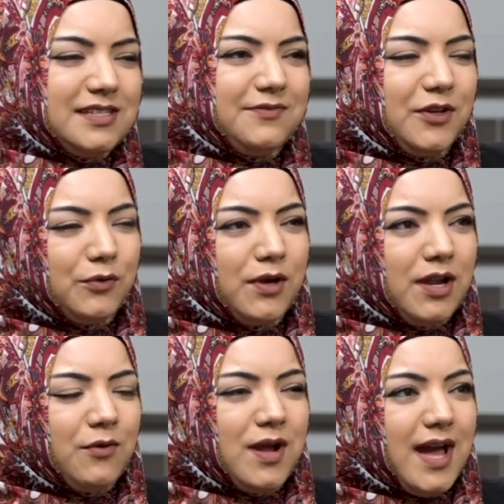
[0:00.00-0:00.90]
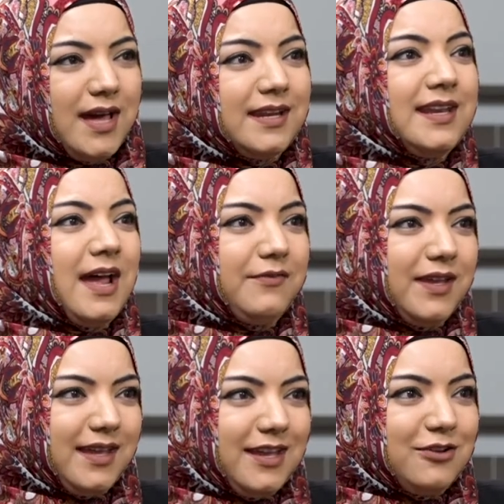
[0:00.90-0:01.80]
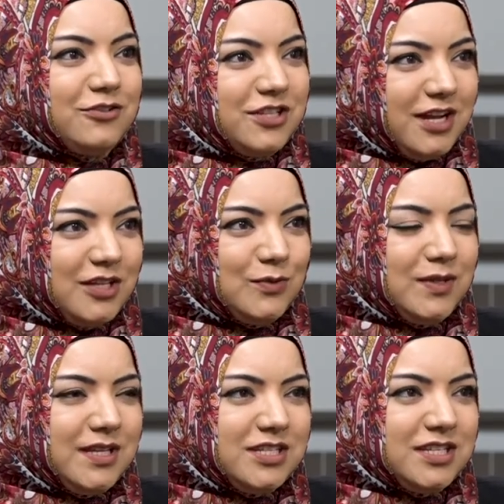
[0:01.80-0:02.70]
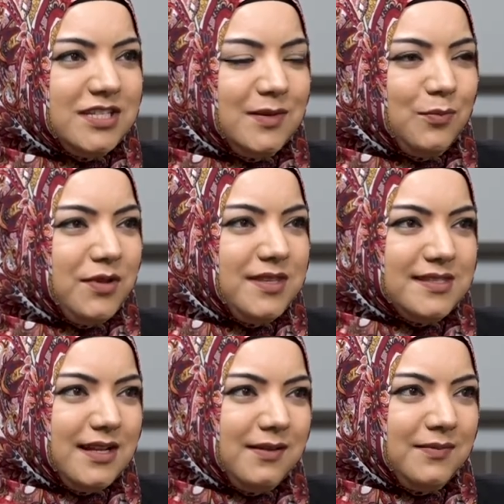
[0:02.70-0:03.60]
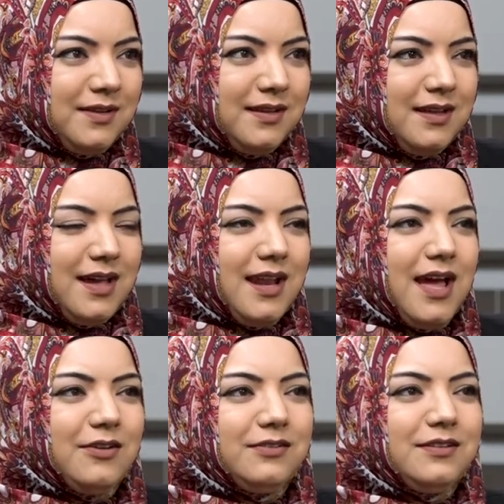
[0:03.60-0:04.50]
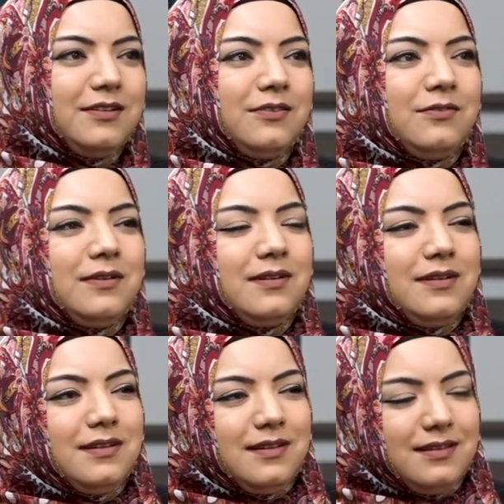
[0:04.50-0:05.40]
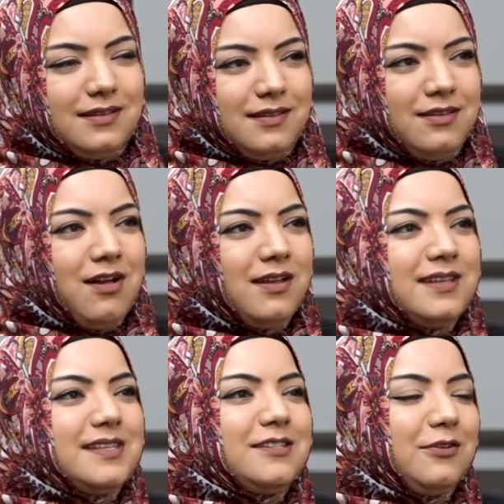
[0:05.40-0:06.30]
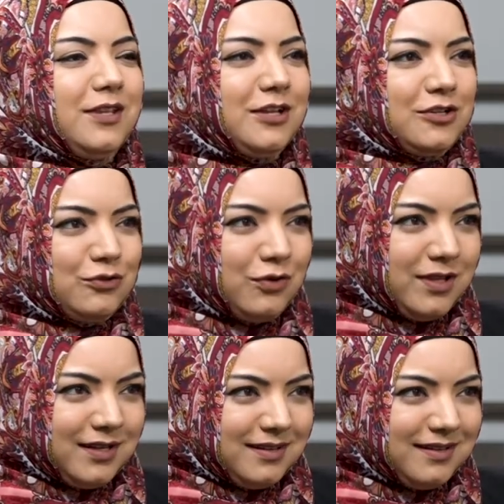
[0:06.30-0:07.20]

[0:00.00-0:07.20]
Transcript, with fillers: is figuring out how to navigate your child's relationship with Islam and how to, not necessarily control it,